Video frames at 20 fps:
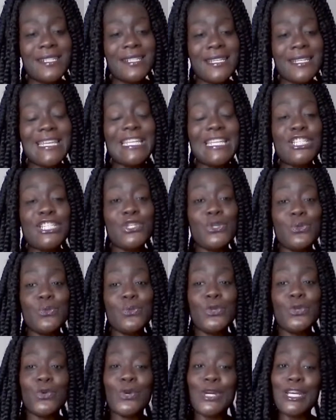into
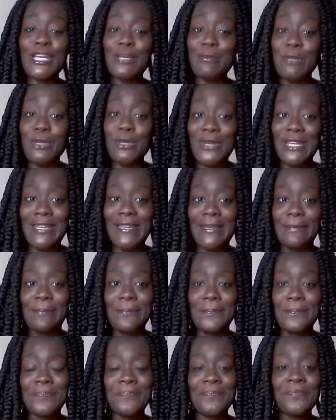your community.
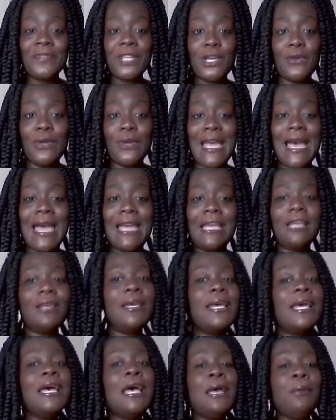Okay,
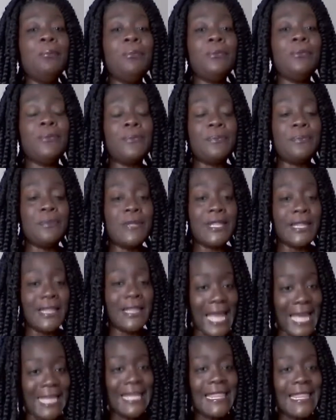
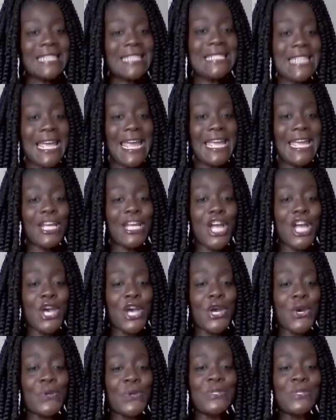like the saying
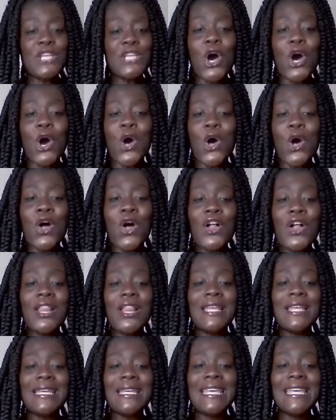goes,
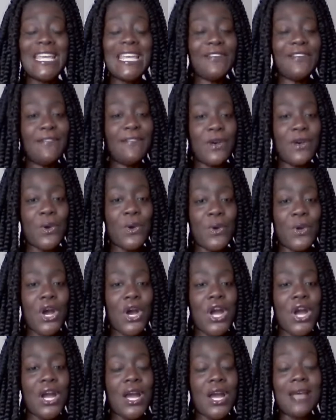all kinfolk,
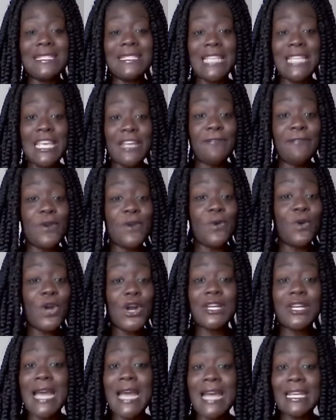skin folk
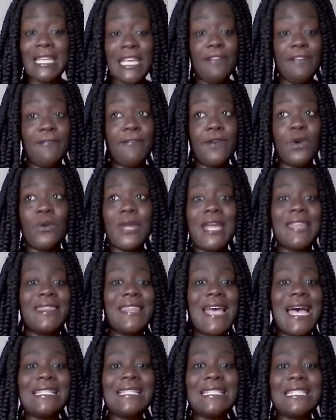are not kinfolk. And
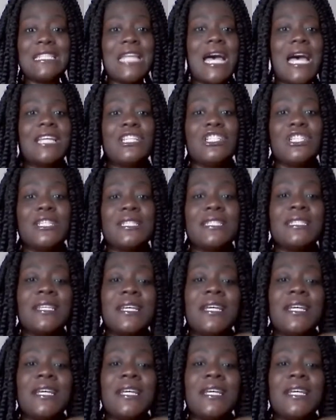that's not just,